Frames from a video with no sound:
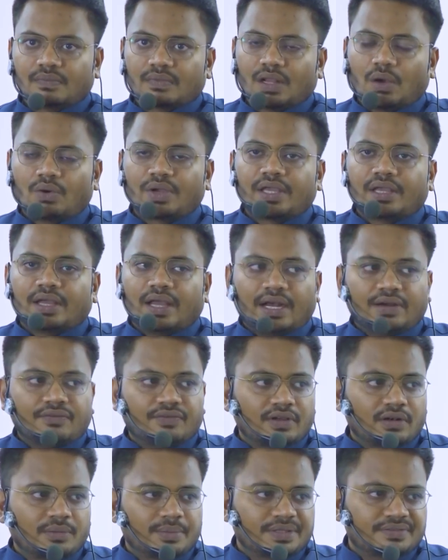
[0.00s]
Okay, and
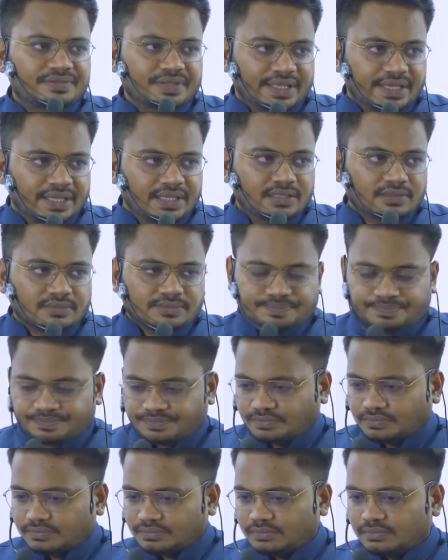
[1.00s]
we will be seeing
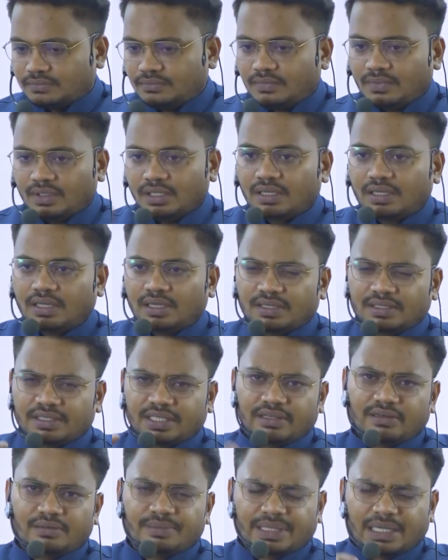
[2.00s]

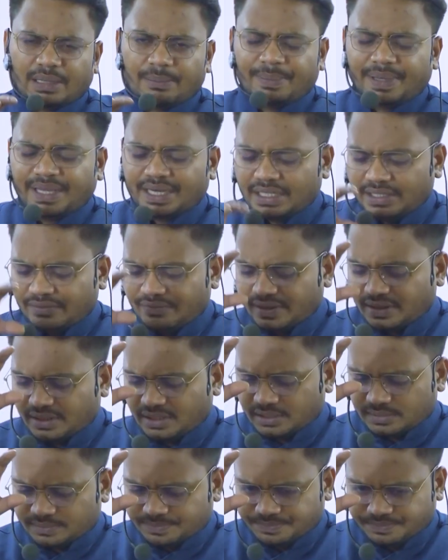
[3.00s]
he will be comparing with
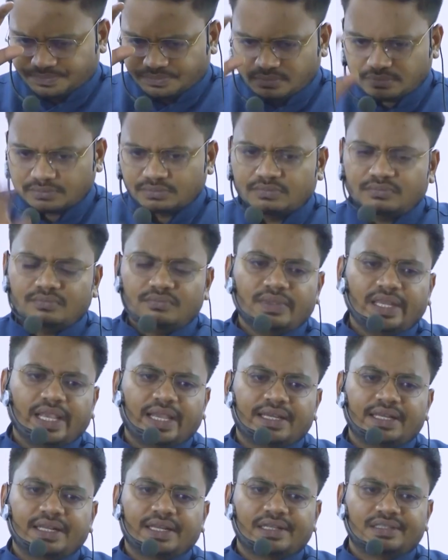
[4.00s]

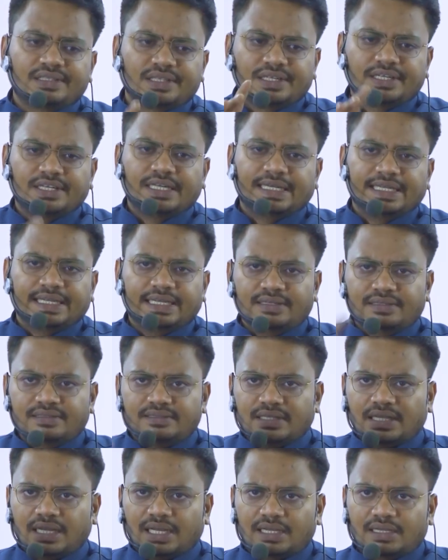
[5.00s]
agriculture in India
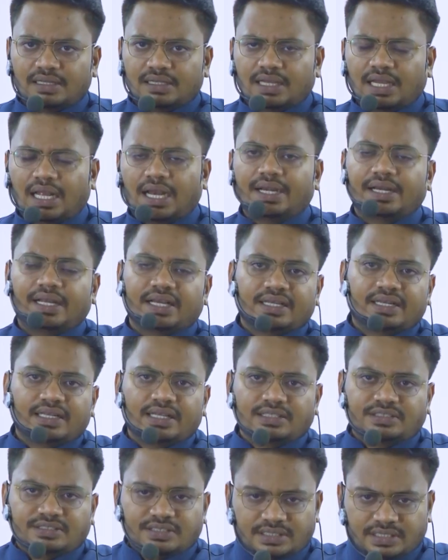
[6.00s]
and
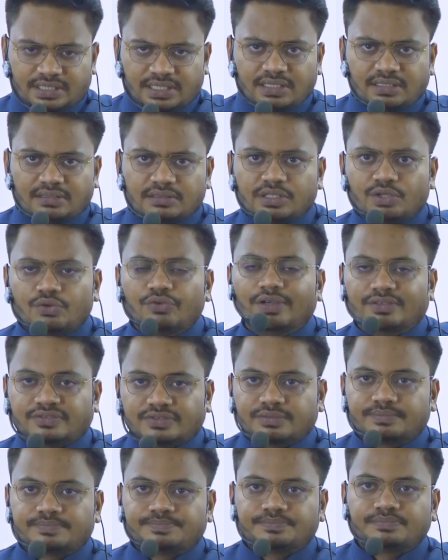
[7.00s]
agriculture in
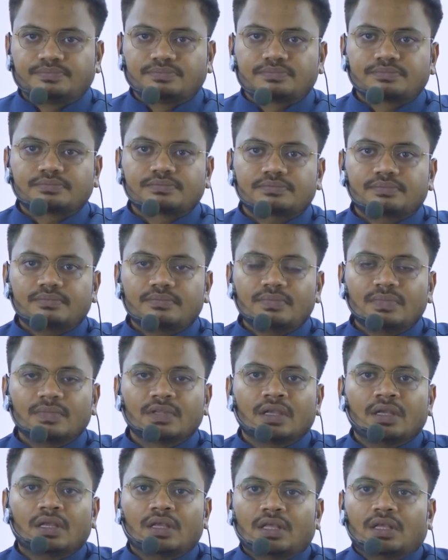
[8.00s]
USA.
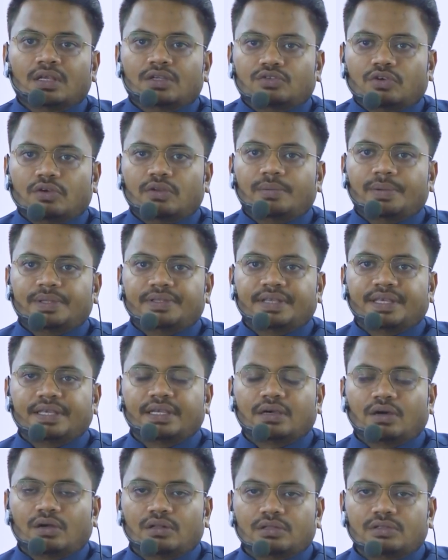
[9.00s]
So we will be
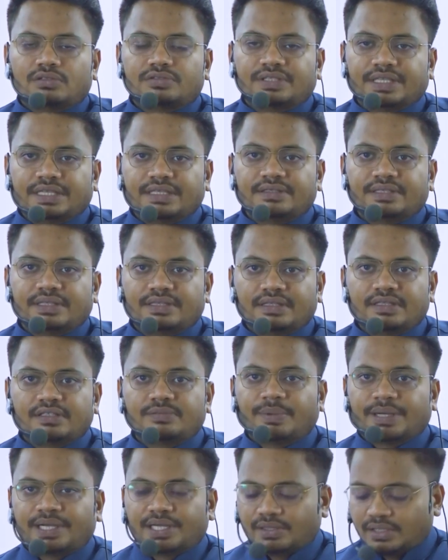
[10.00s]
seeing all those things in this
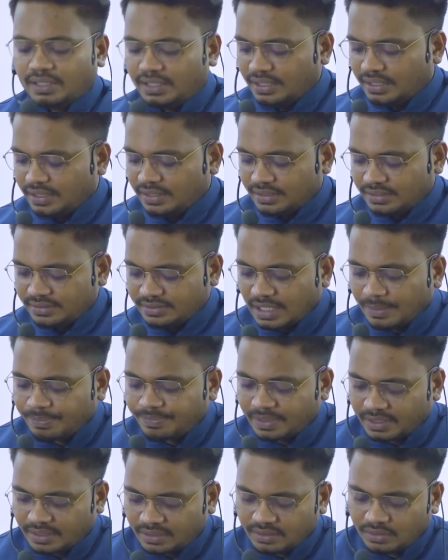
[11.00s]
particular
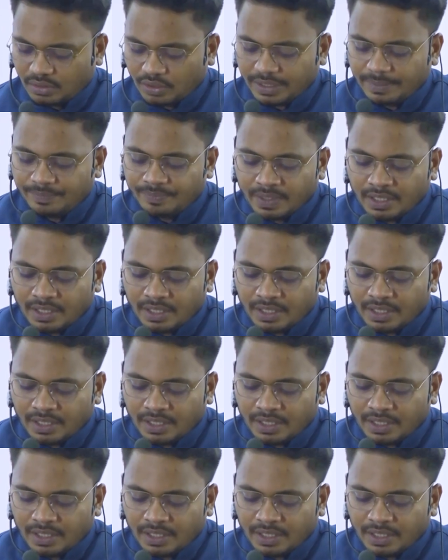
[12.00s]
chapter. Okay,